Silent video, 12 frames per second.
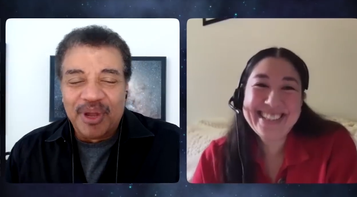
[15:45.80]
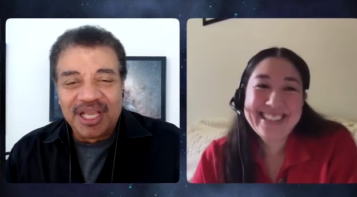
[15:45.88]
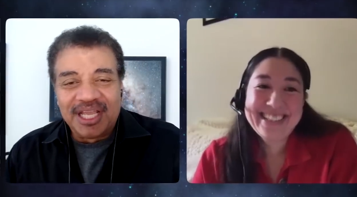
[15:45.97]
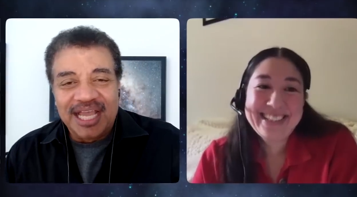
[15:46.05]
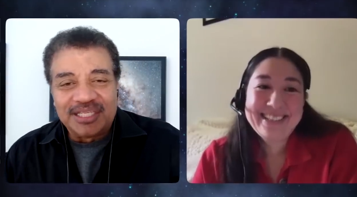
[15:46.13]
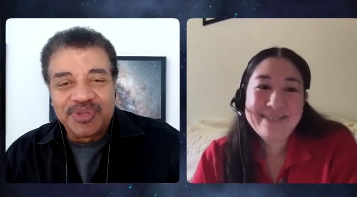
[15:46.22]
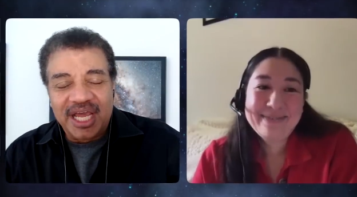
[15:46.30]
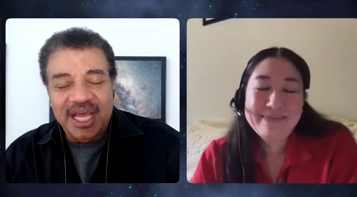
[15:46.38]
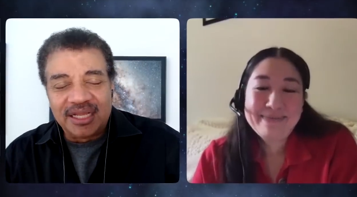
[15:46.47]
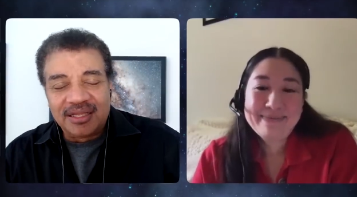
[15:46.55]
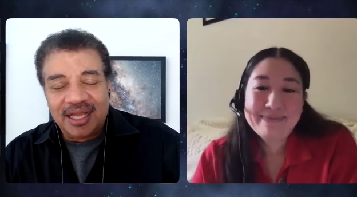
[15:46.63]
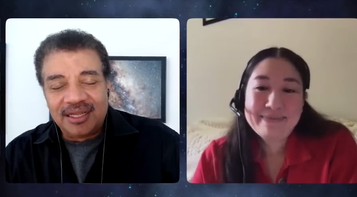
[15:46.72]
Speaker 1: but guys, we got
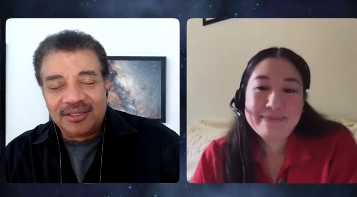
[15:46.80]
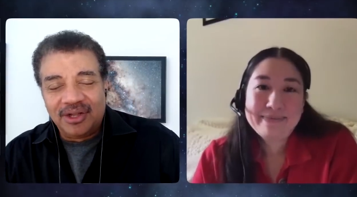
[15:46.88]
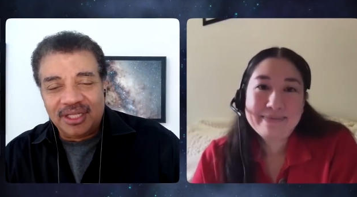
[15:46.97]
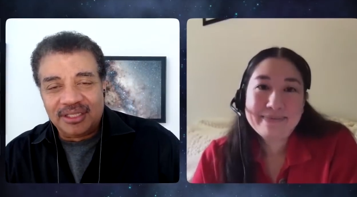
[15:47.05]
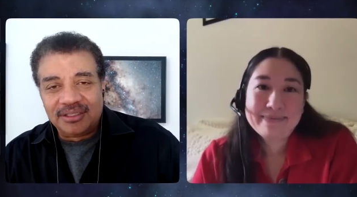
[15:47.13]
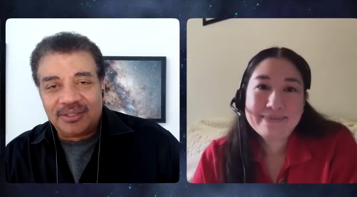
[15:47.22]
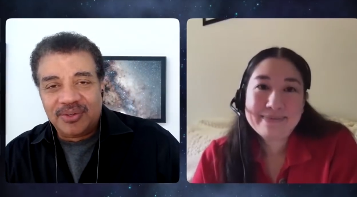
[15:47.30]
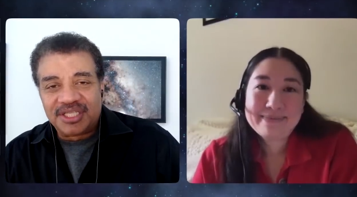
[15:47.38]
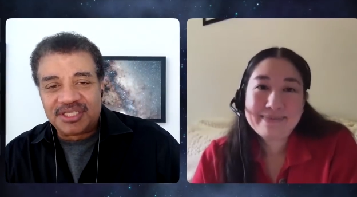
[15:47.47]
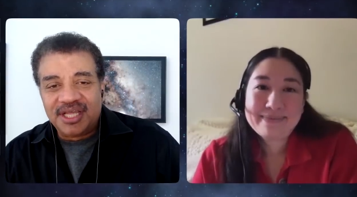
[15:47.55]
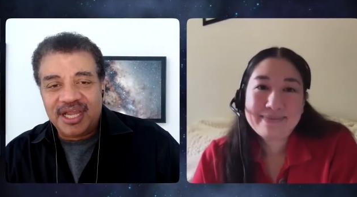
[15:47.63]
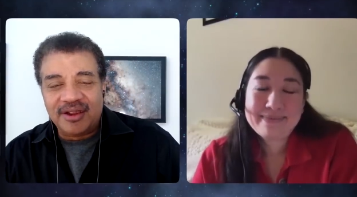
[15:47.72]
to uh, call it
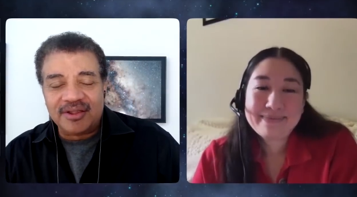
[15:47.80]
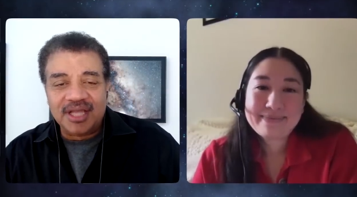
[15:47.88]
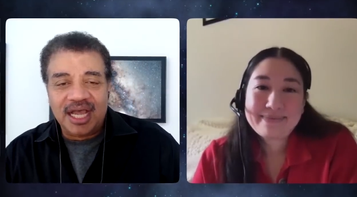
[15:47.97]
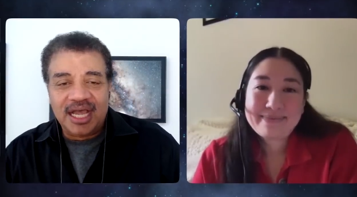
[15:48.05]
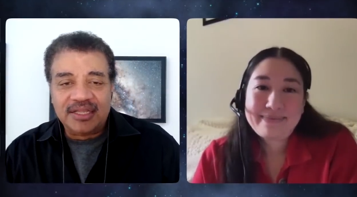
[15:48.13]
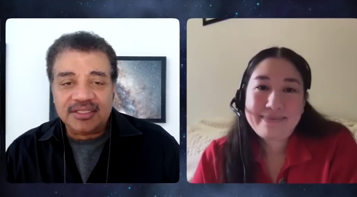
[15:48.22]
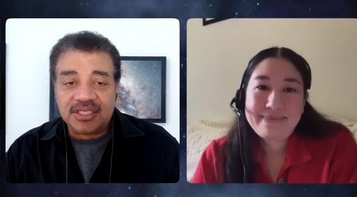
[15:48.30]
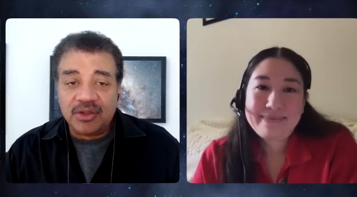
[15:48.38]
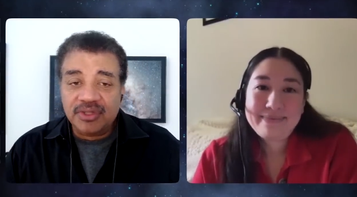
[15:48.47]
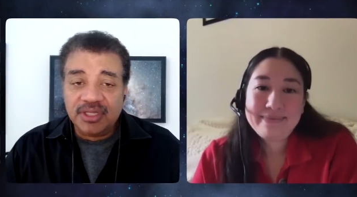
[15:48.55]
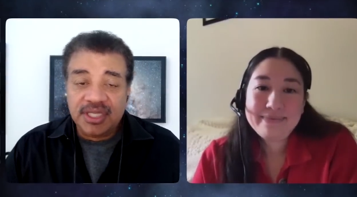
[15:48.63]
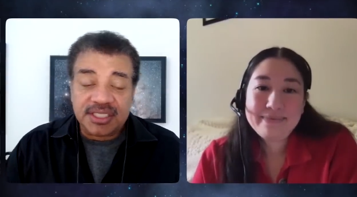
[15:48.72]
quits there. Uh,
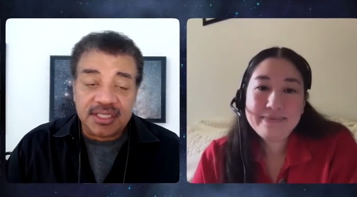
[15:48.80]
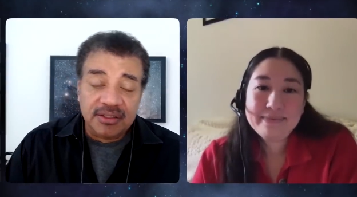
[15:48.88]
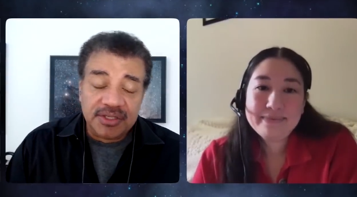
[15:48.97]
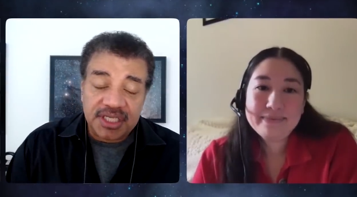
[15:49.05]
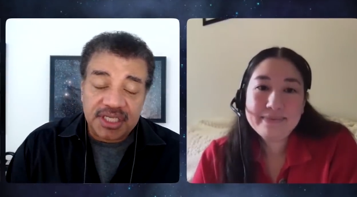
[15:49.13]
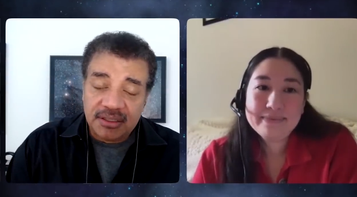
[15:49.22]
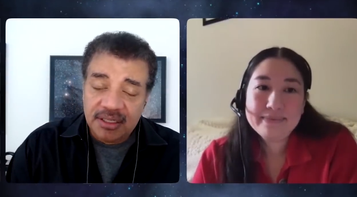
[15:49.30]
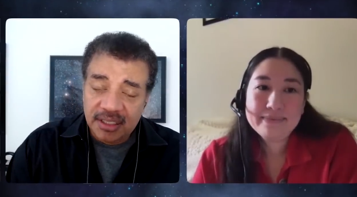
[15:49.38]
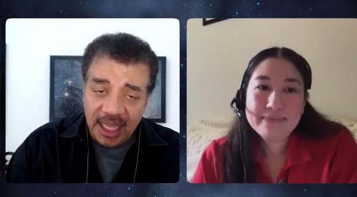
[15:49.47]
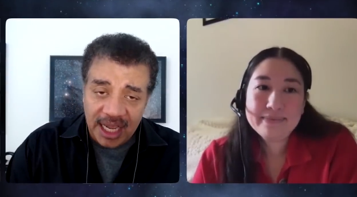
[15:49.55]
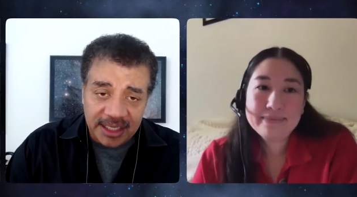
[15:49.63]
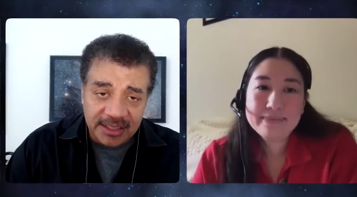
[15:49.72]
so listen, Lucy,
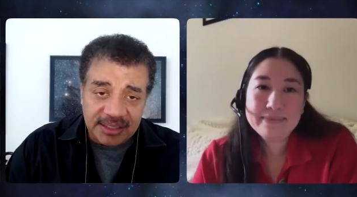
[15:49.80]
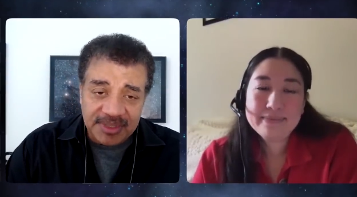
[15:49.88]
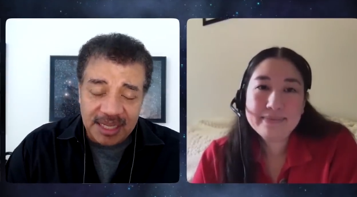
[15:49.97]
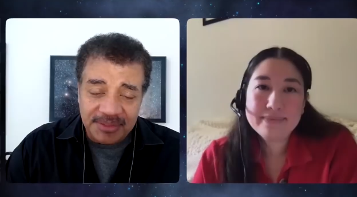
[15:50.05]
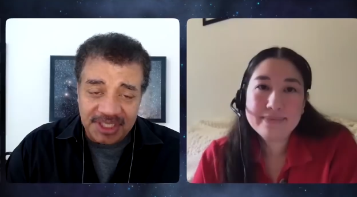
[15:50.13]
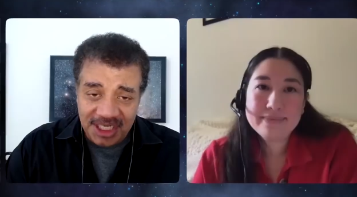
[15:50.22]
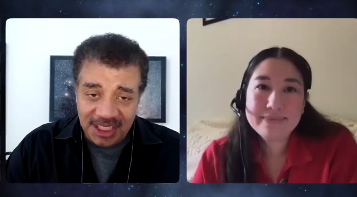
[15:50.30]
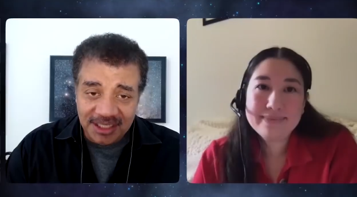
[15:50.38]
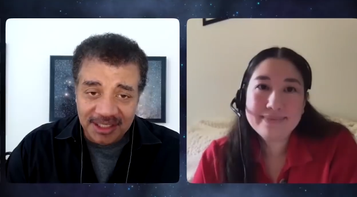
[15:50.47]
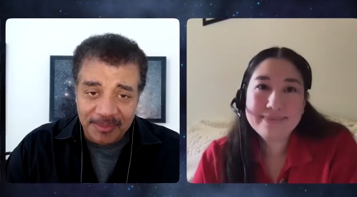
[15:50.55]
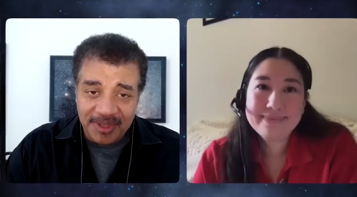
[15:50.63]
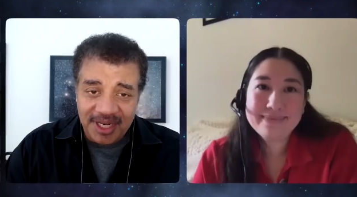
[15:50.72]
good luck. Sometimes you need
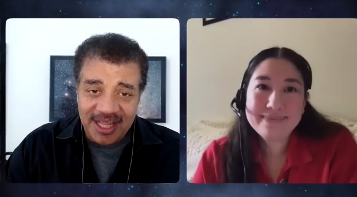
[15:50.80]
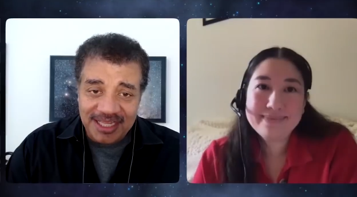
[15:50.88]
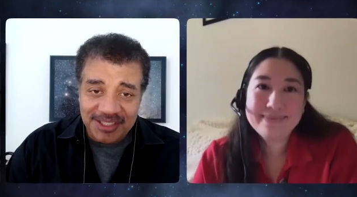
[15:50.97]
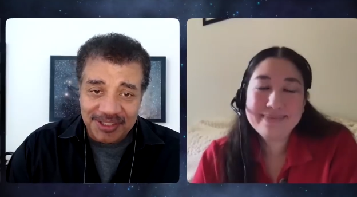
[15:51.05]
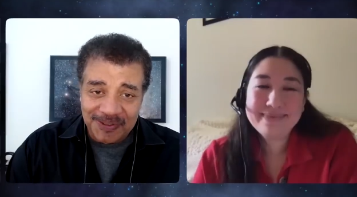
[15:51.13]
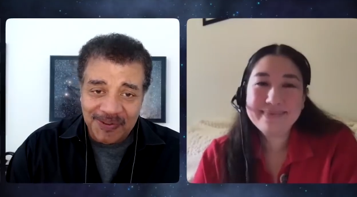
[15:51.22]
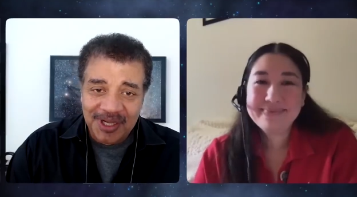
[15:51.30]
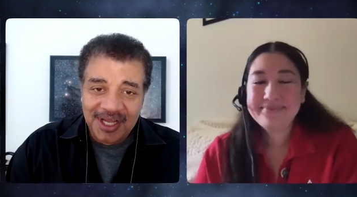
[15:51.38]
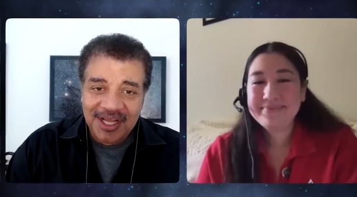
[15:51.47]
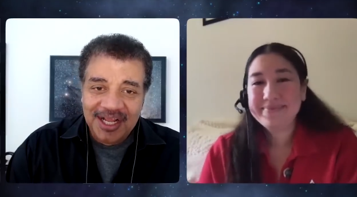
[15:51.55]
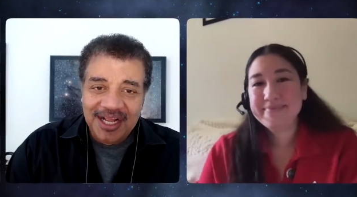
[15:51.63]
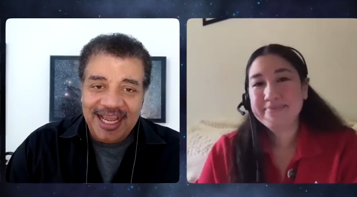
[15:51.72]
a little bit of that too.
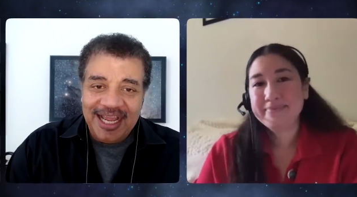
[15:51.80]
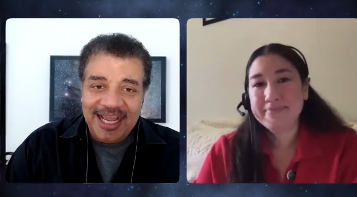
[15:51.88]
Uh-huh.